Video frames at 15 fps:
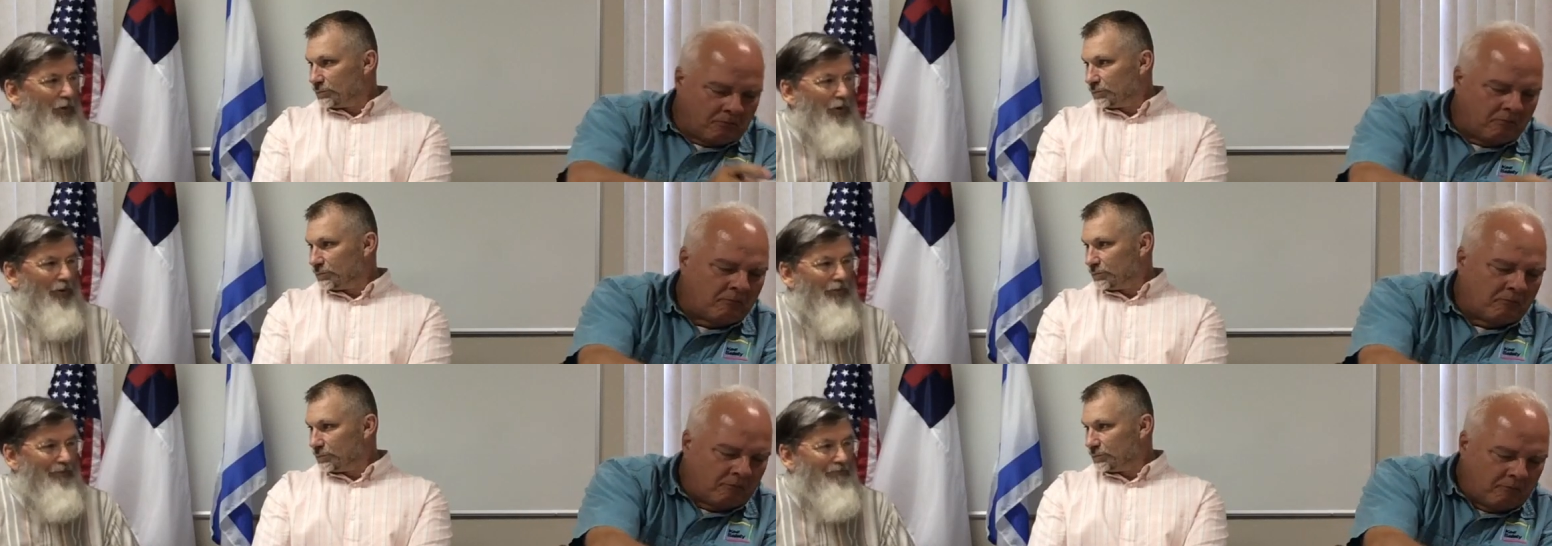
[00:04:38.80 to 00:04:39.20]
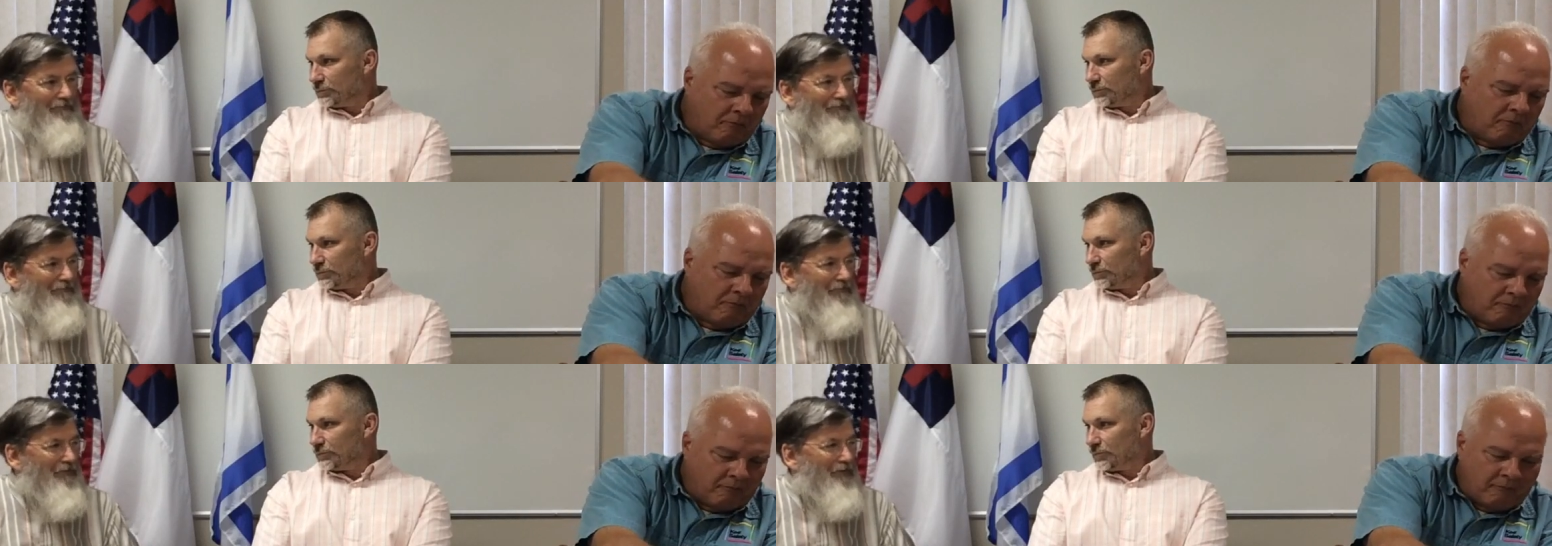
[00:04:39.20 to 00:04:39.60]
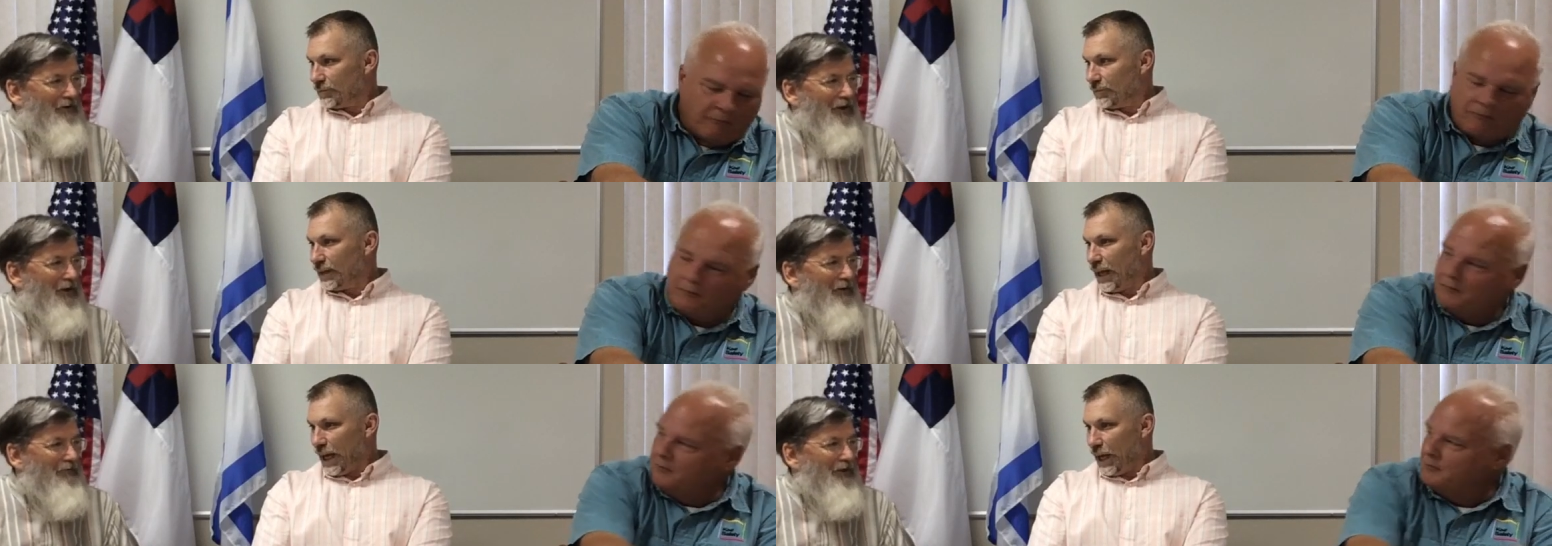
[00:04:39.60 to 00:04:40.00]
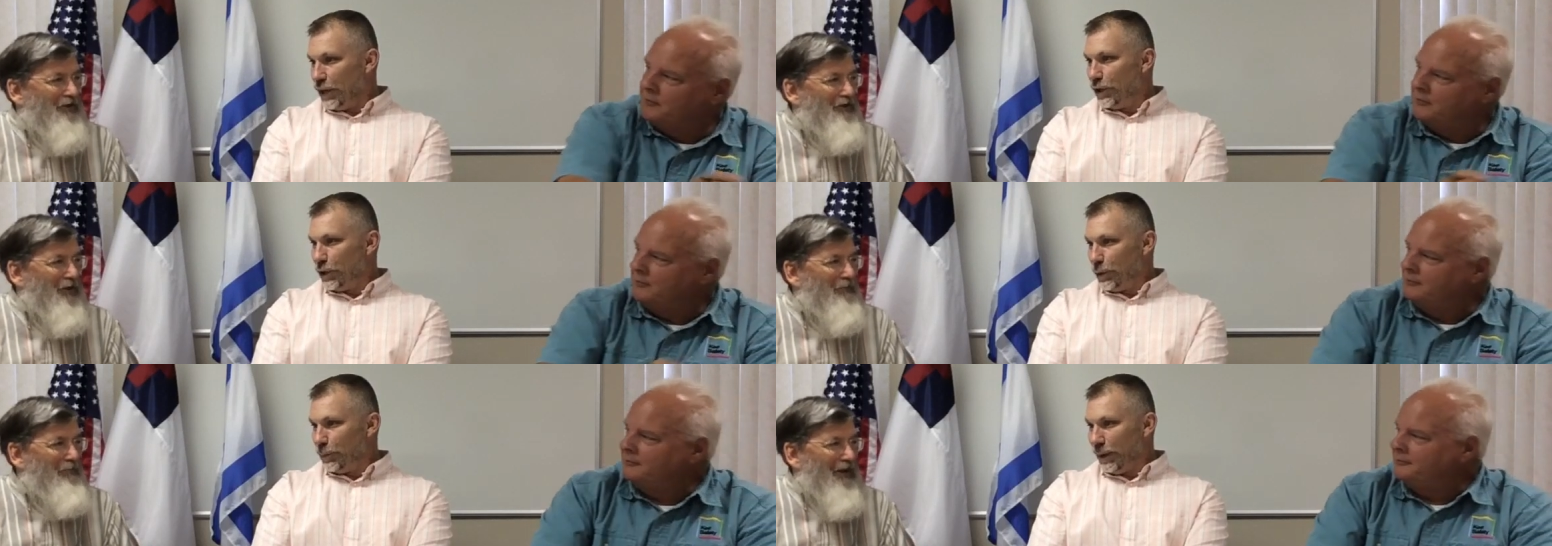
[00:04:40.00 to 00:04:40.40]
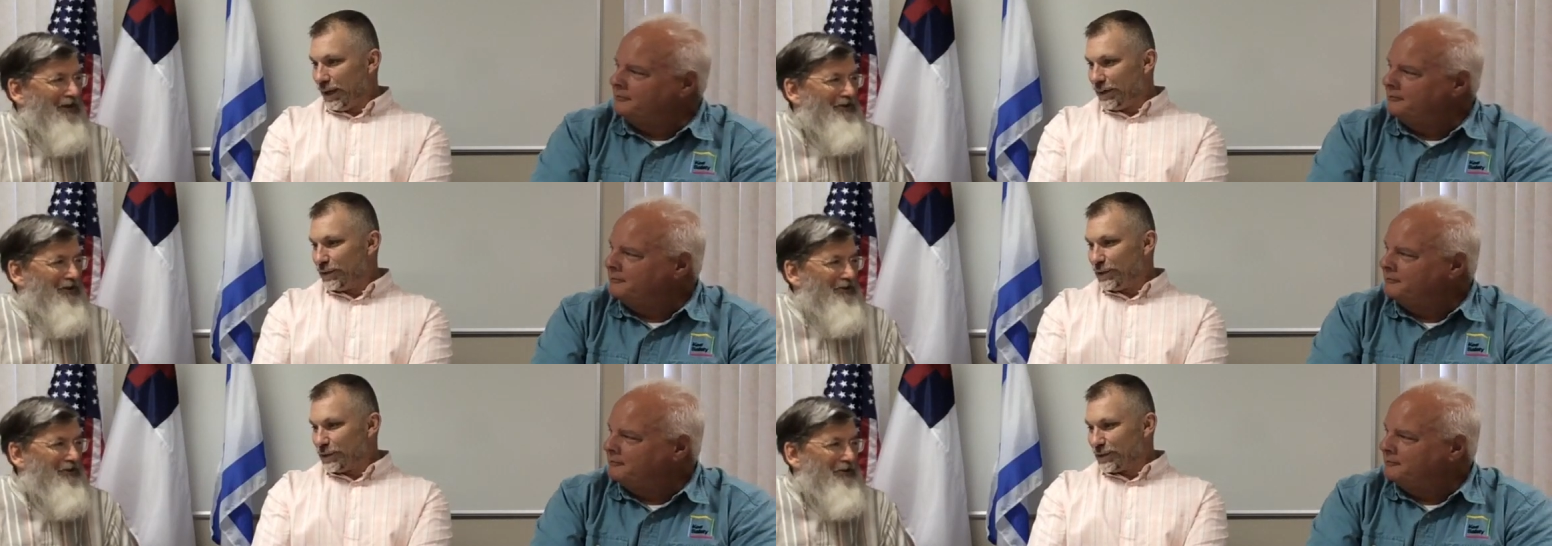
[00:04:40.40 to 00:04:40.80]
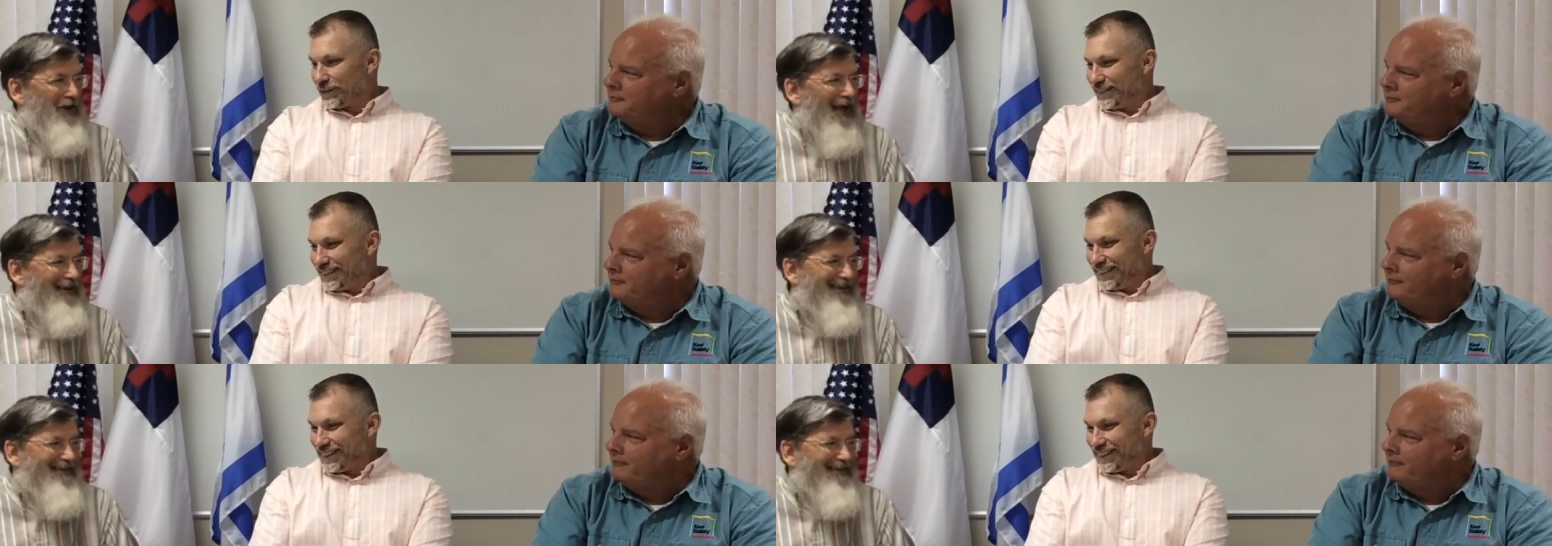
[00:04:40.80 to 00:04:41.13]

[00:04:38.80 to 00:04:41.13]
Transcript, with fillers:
Speaker 1: 4th, Day of Independence.